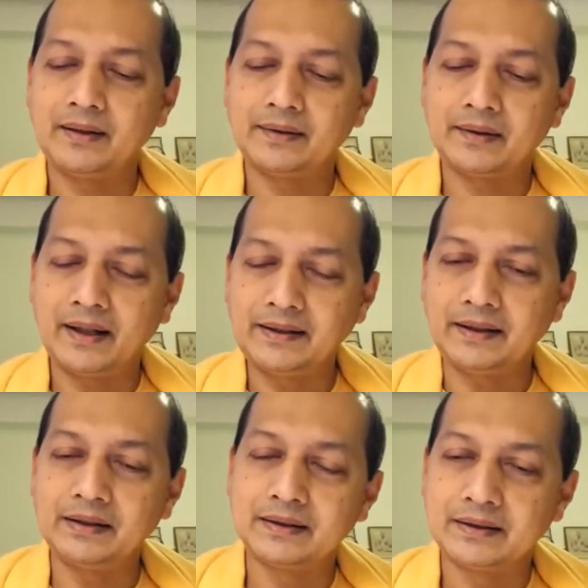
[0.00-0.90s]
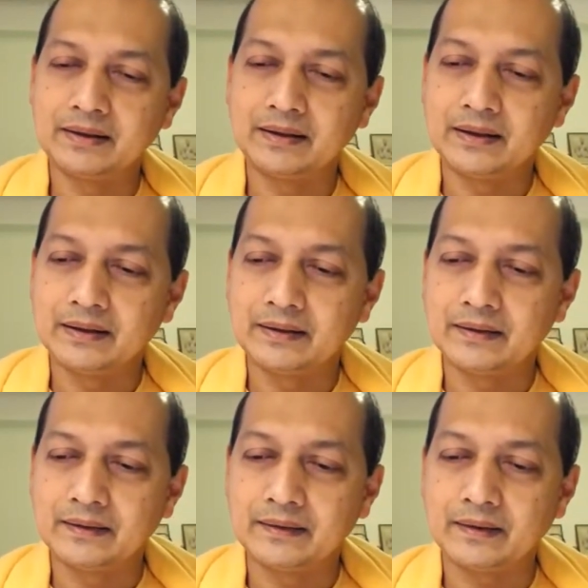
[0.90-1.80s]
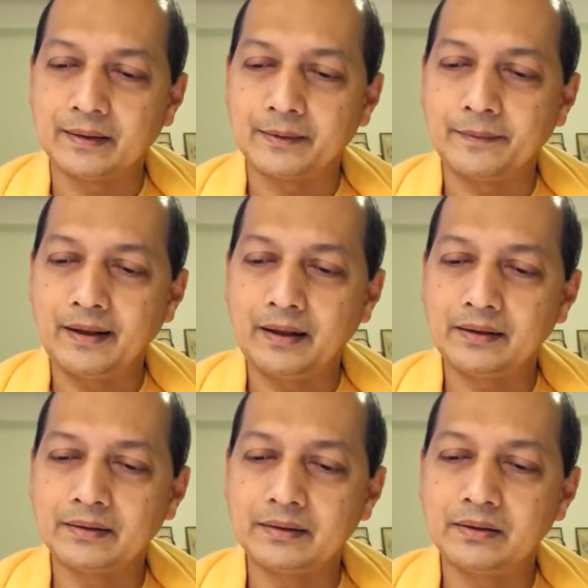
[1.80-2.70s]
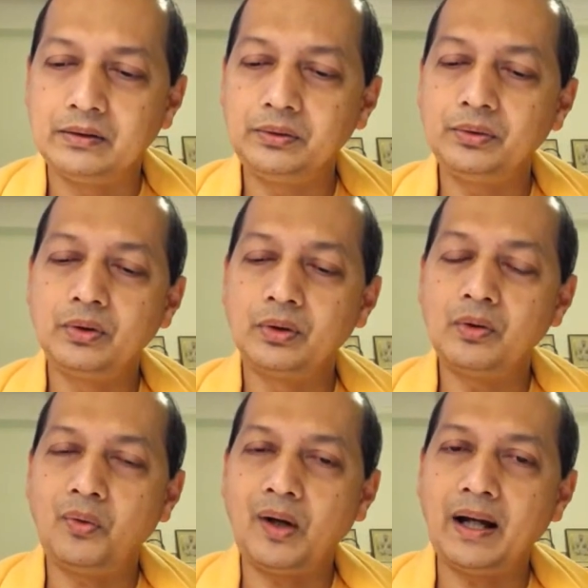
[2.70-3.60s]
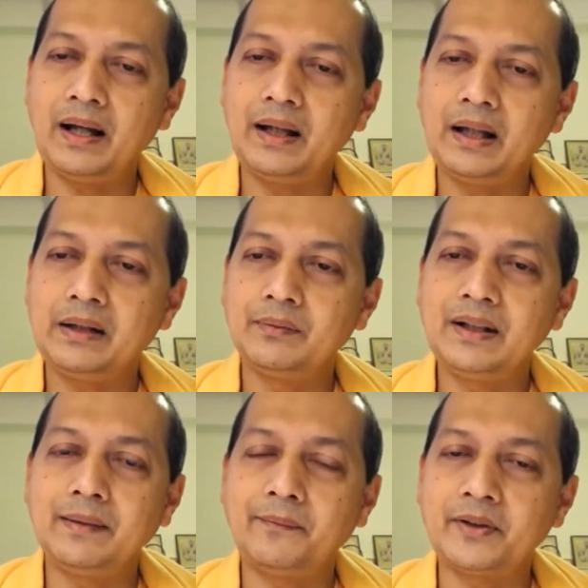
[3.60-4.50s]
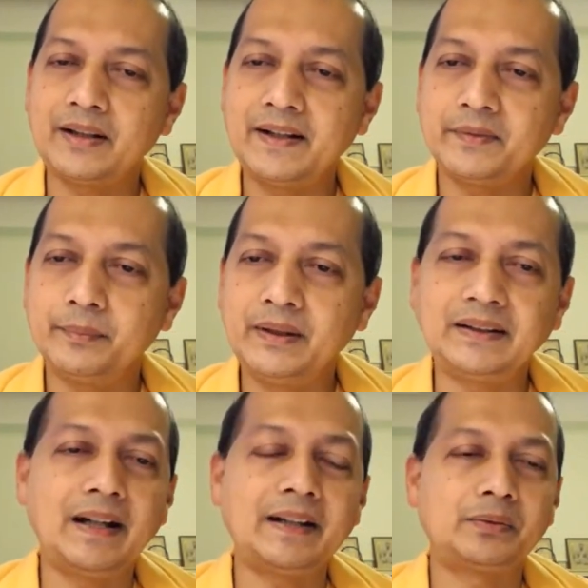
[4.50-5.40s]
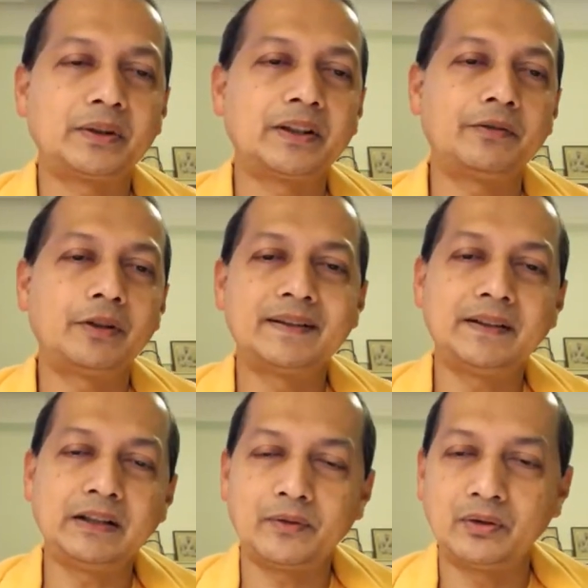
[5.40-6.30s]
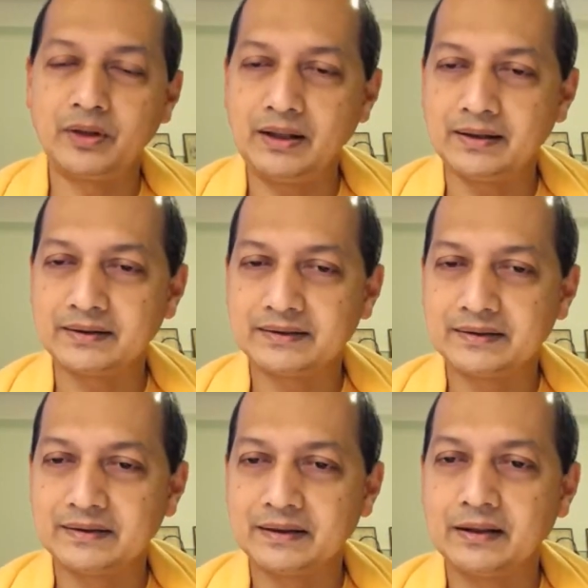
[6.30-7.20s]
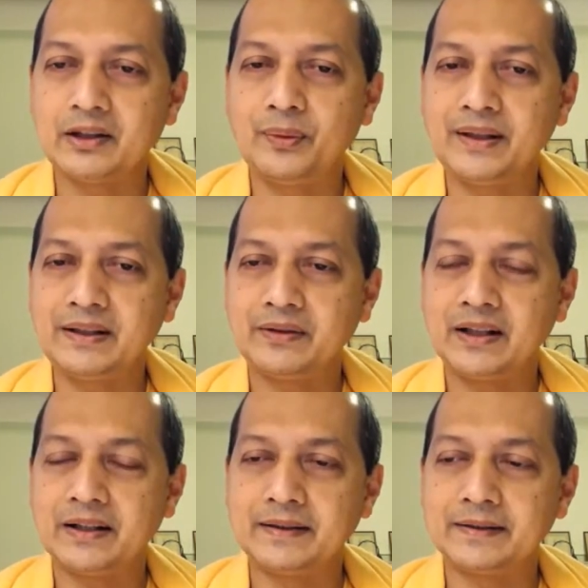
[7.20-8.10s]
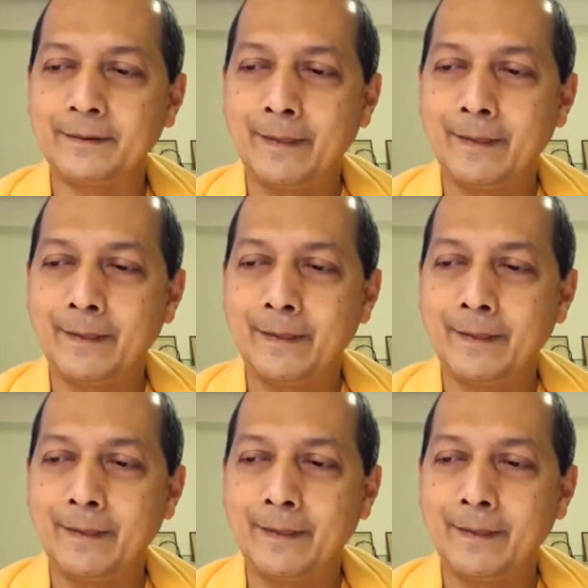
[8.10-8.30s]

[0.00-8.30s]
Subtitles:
is writing that, do you know why we emphasize mithyatva, the falsity of the world in Advaita Vedanta?